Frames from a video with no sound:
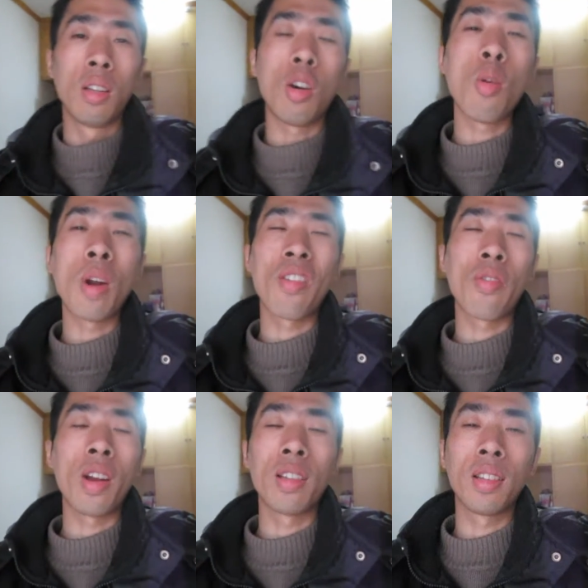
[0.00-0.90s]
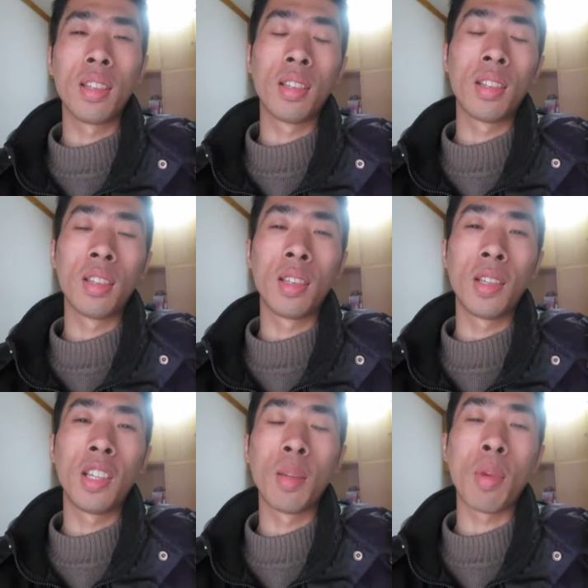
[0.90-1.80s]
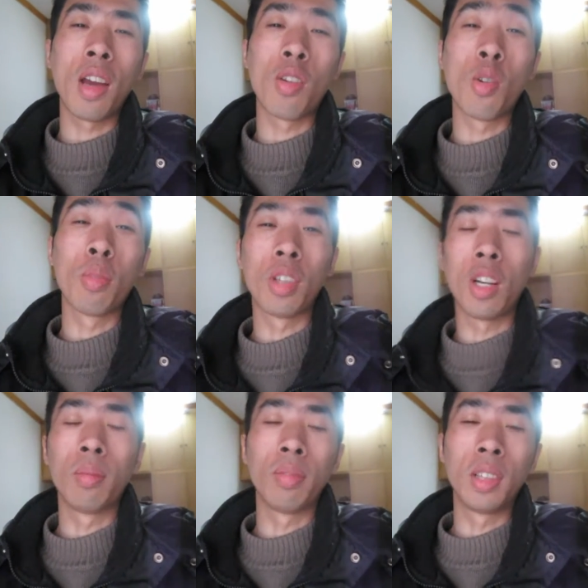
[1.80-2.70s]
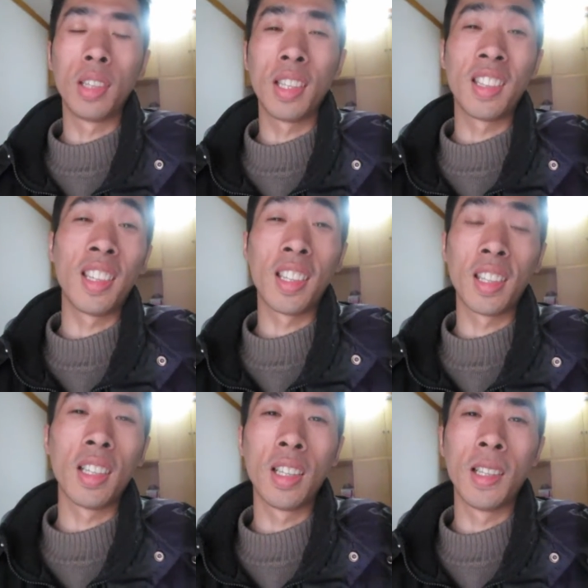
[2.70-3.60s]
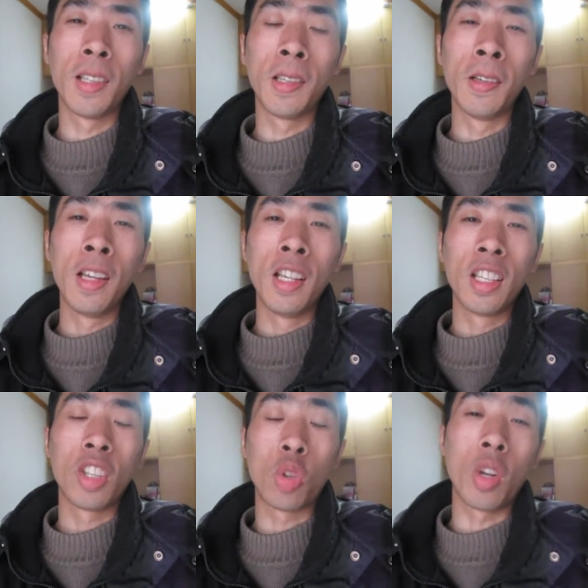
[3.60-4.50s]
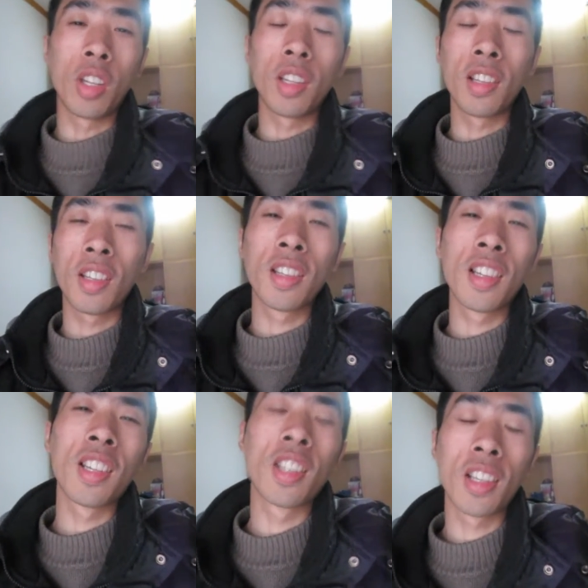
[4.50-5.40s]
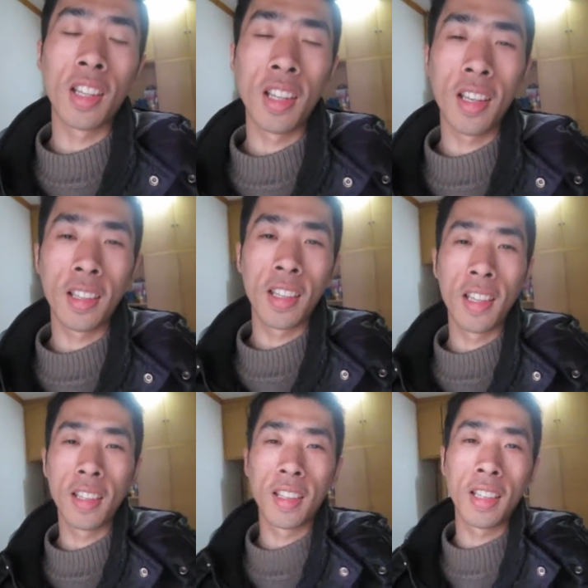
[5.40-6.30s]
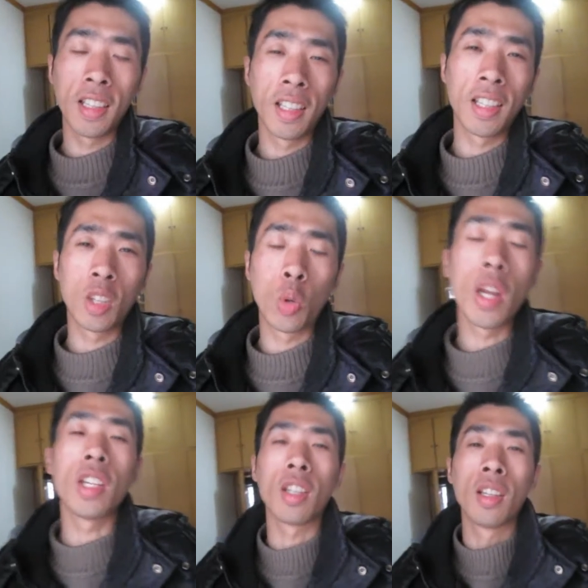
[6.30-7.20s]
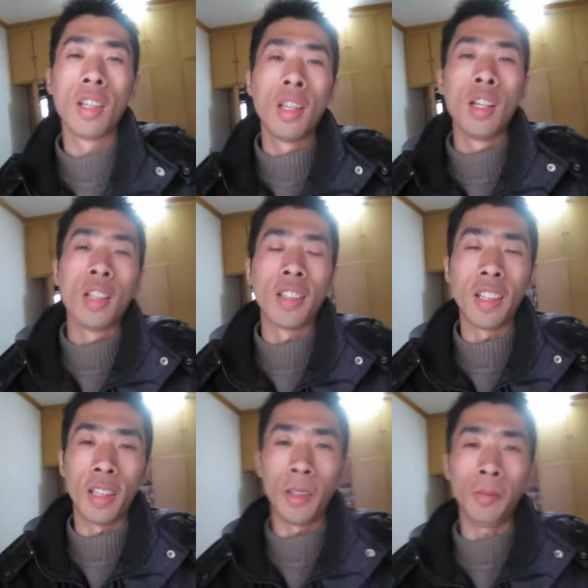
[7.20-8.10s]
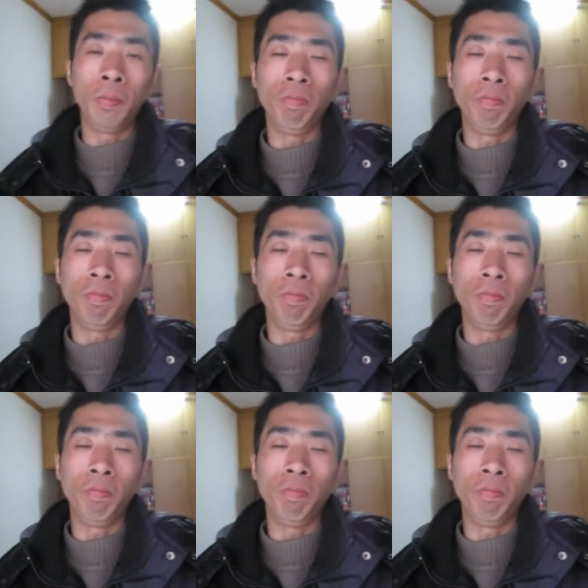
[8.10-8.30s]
Uh, all my friends is uh, in my hometown. This is a uh, strange. This is a, this is a strange city.